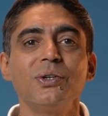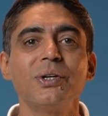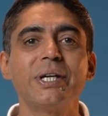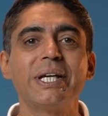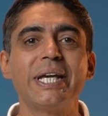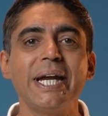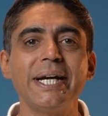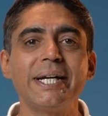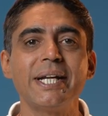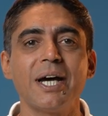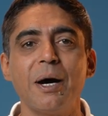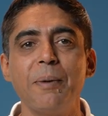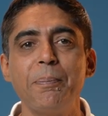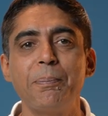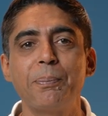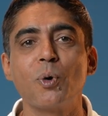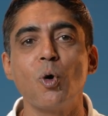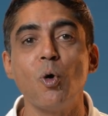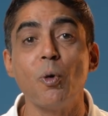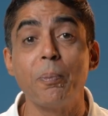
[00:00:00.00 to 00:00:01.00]
to
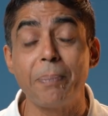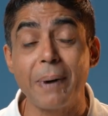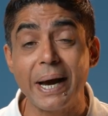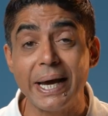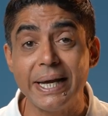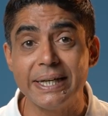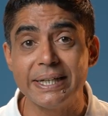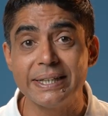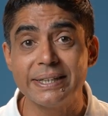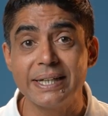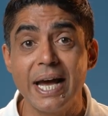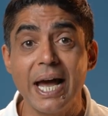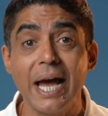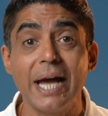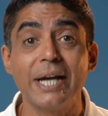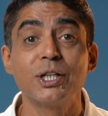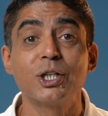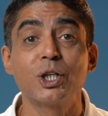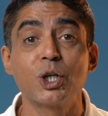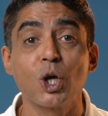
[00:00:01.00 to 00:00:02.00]
GitHub Copilot
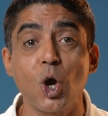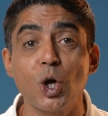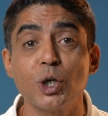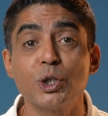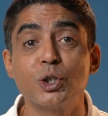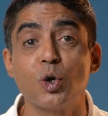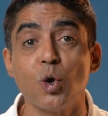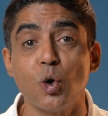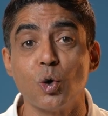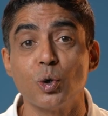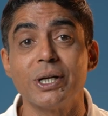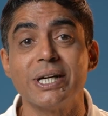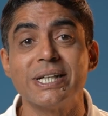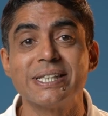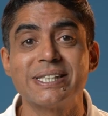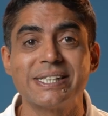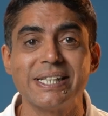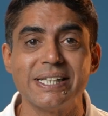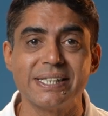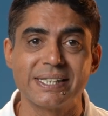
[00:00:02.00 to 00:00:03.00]
and Claude Code
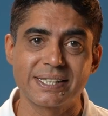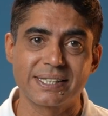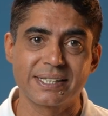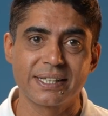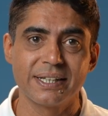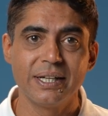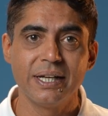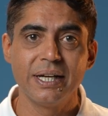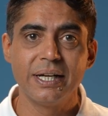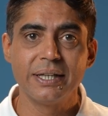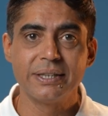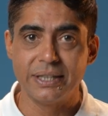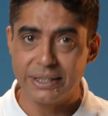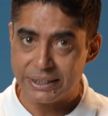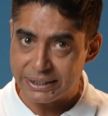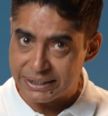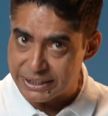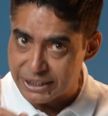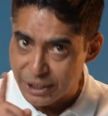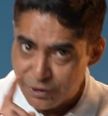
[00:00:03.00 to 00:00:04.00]
Assist. The
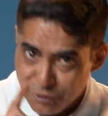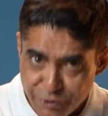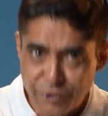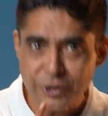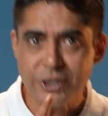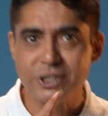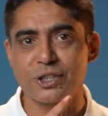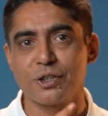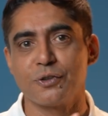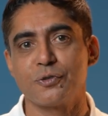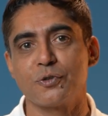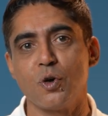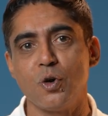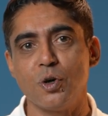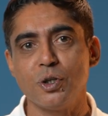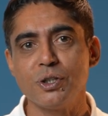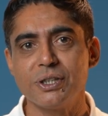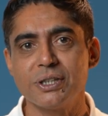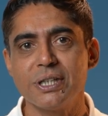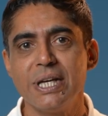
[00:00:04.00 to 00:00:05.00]
difference, of
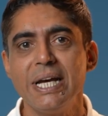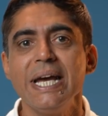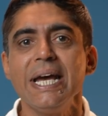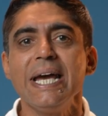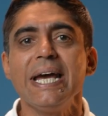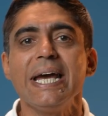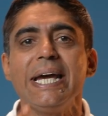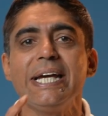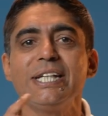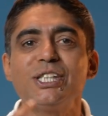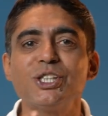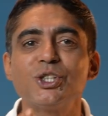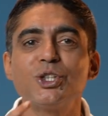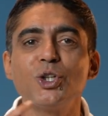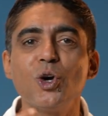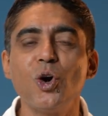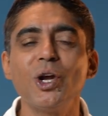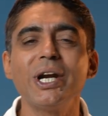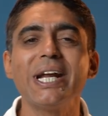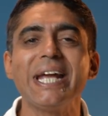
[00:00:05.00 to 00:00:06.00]
course, it's
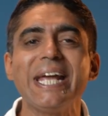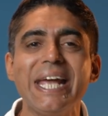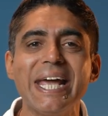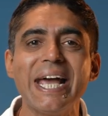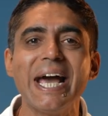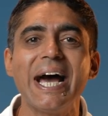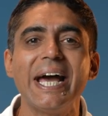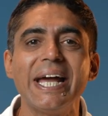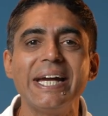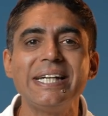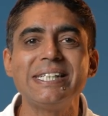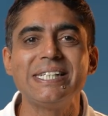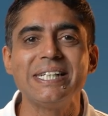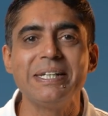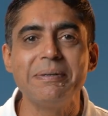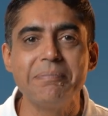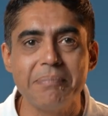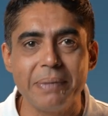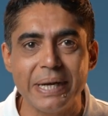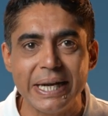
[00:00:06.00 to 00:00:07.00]
your AI
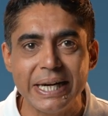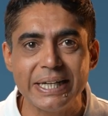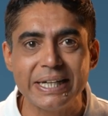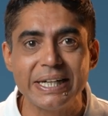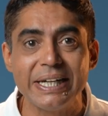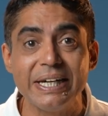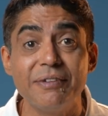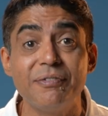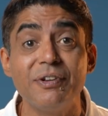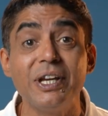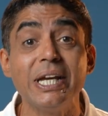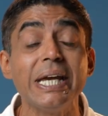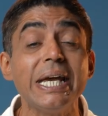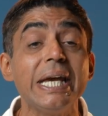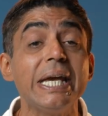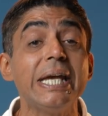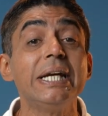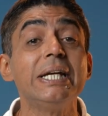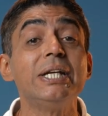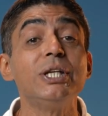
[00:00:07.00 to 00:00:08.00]
teammate living
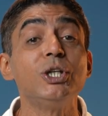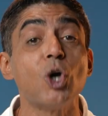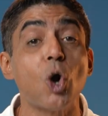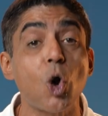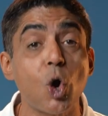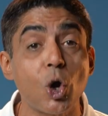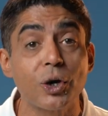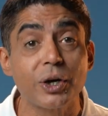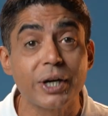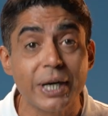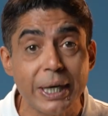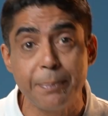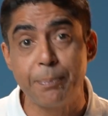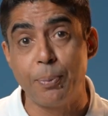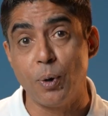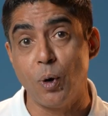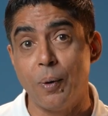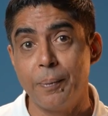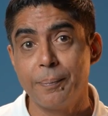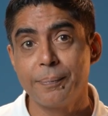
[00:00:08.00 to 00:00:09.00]
in your
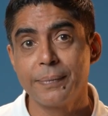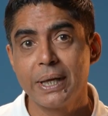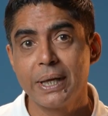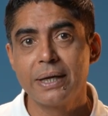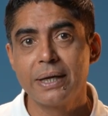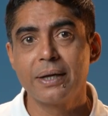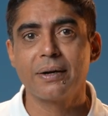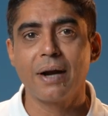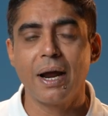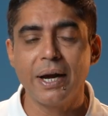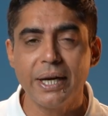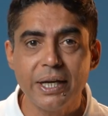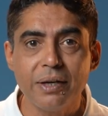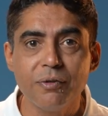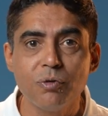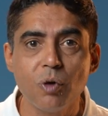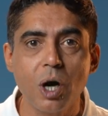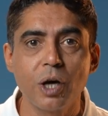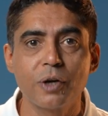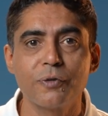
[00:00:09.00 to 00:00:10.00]
repo,
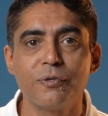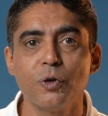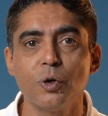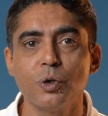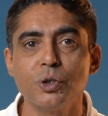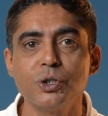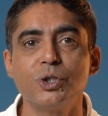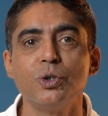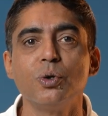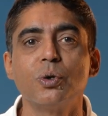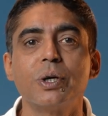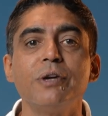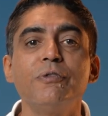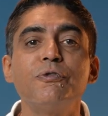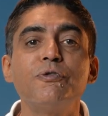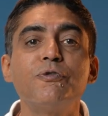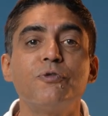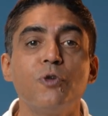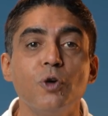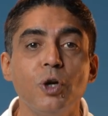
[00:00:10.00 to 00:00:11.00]
running workflows you can
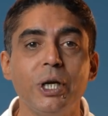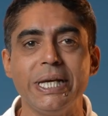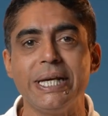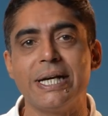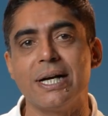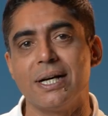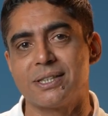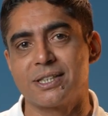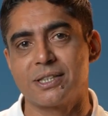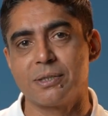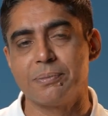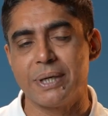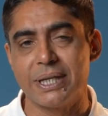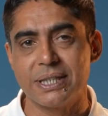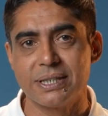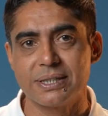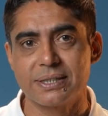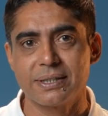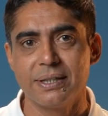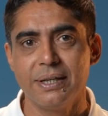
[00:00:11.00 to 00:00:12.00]
fully
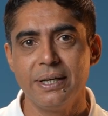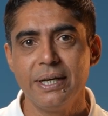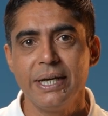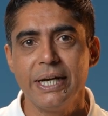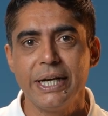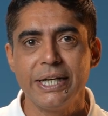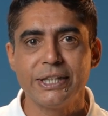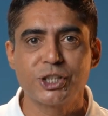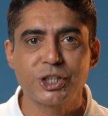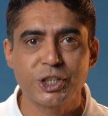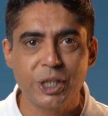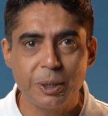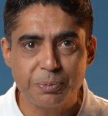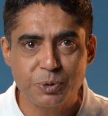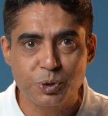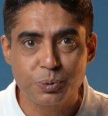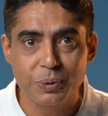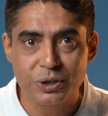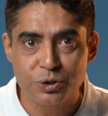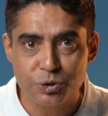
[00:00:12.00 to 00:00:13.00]
customize. It
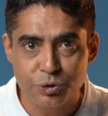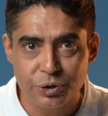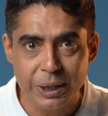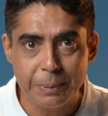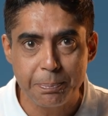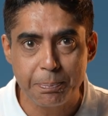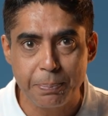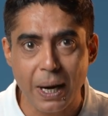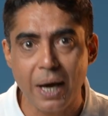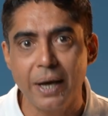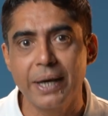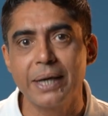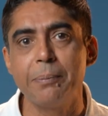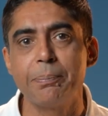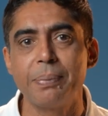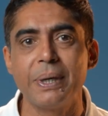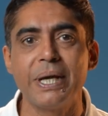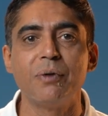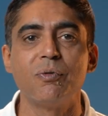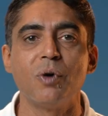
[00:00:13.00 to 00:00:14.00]
ships with three
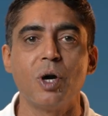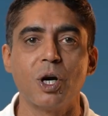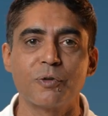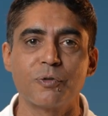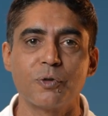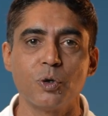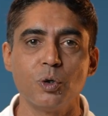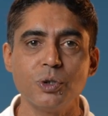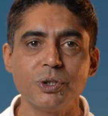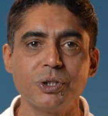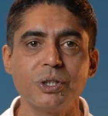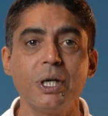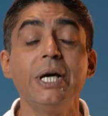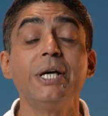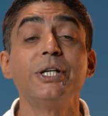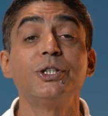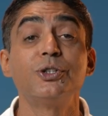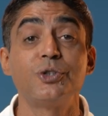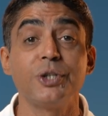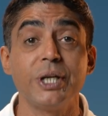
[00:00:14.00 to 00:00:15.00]
plug-and-play workflows:
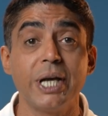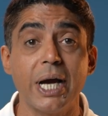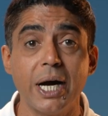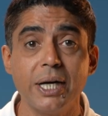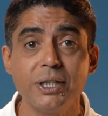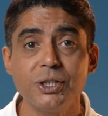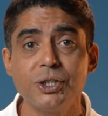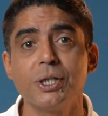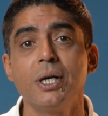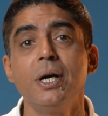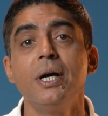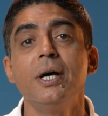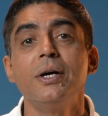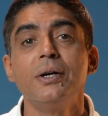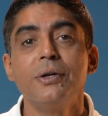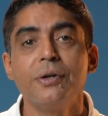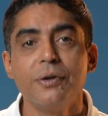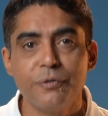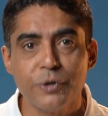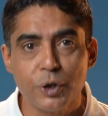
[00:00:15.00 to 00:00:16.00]
triage,
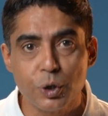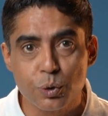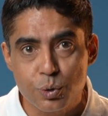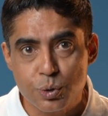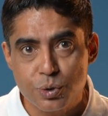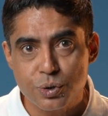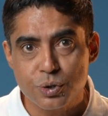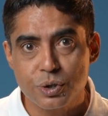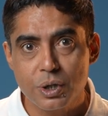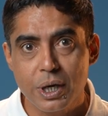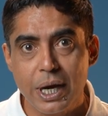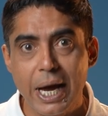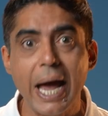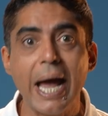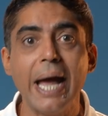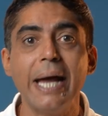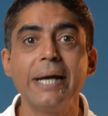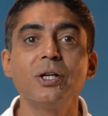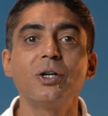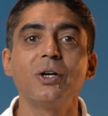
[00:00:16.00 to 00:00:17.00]
reviews,
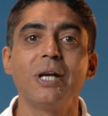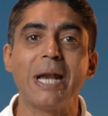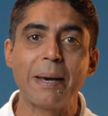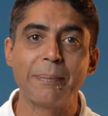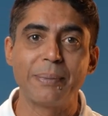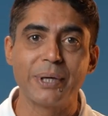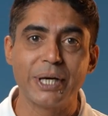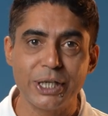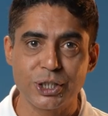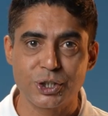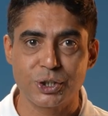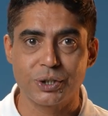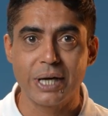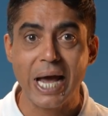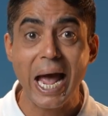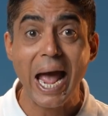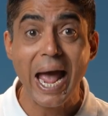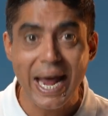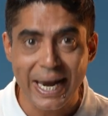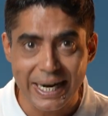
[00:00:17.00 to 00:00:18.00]
and collaboration.
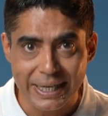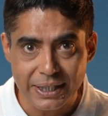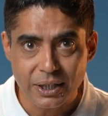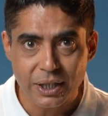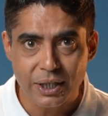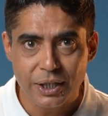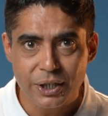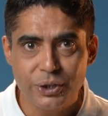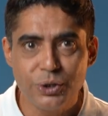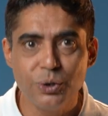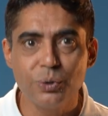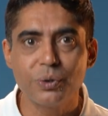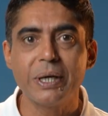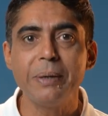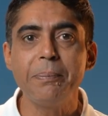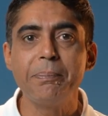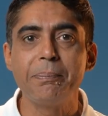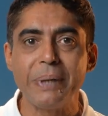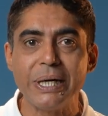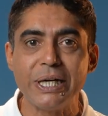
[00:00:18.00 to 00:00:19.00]
And you
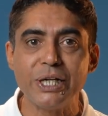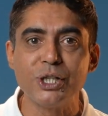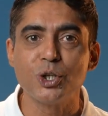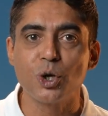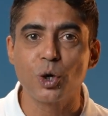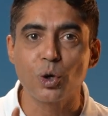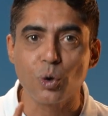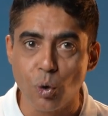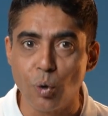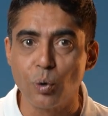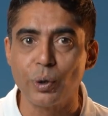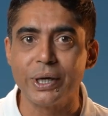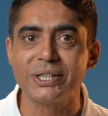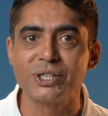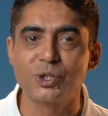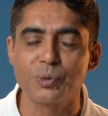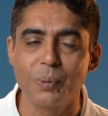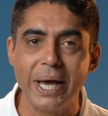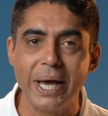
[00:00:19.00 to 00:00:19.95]
can build your own as